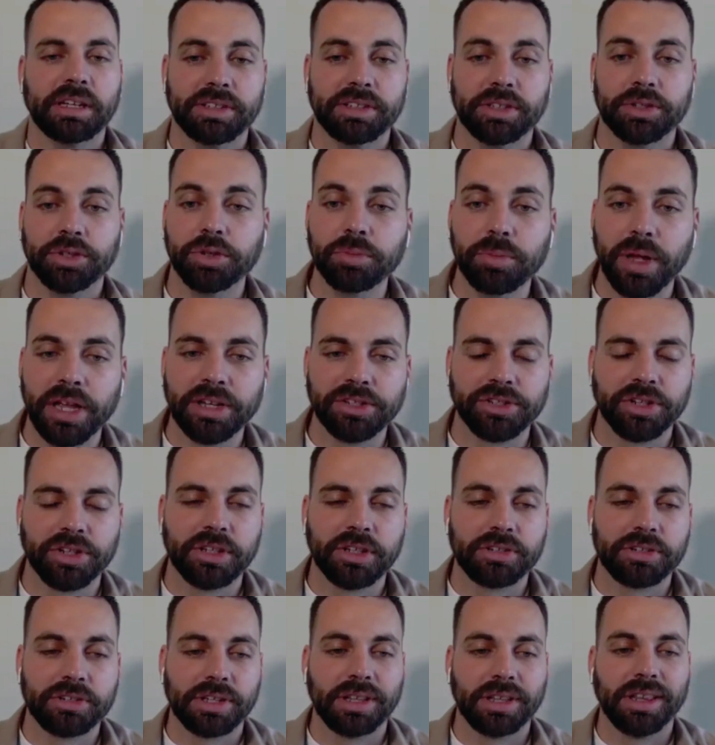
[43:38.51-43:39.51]
as you mentioned,
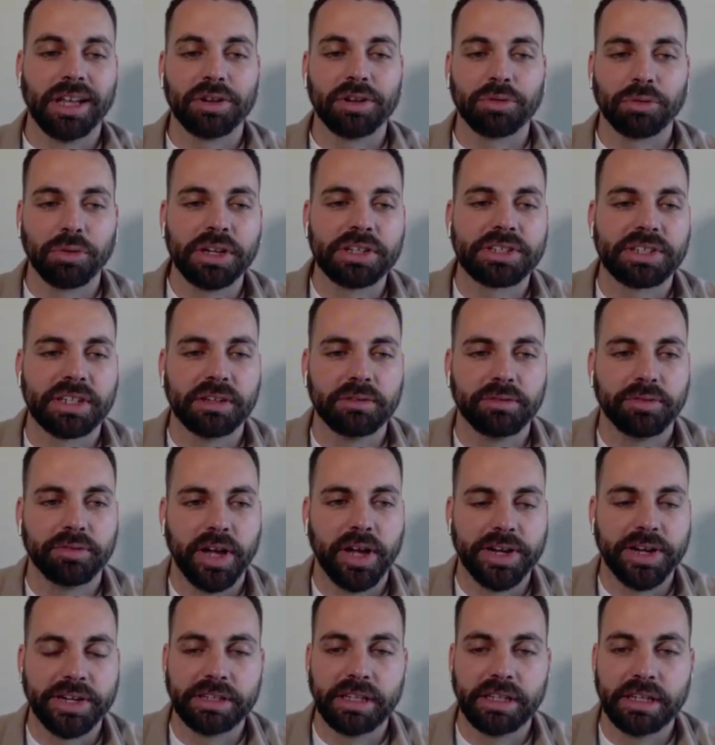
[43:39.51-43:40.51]
there's a lot of risk in
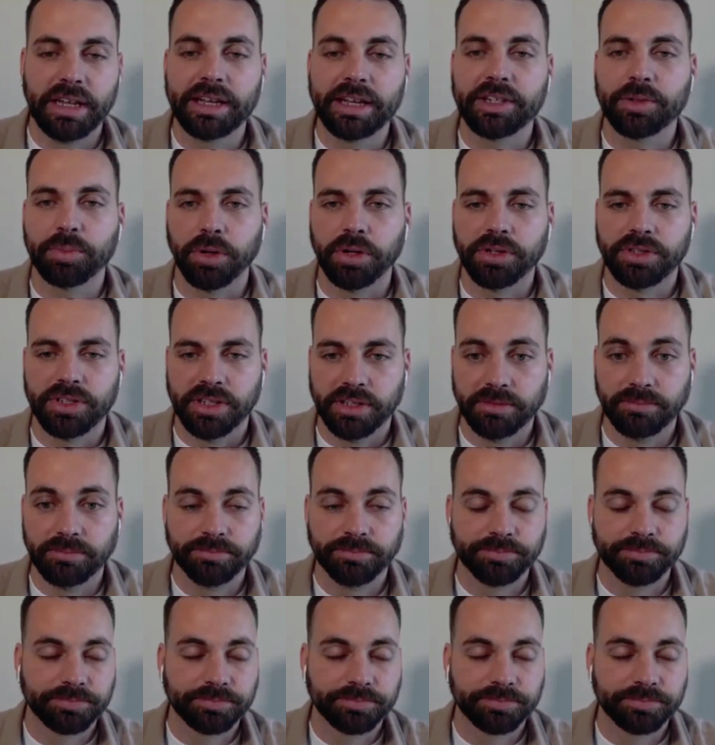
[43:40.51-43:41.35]
finding the next person.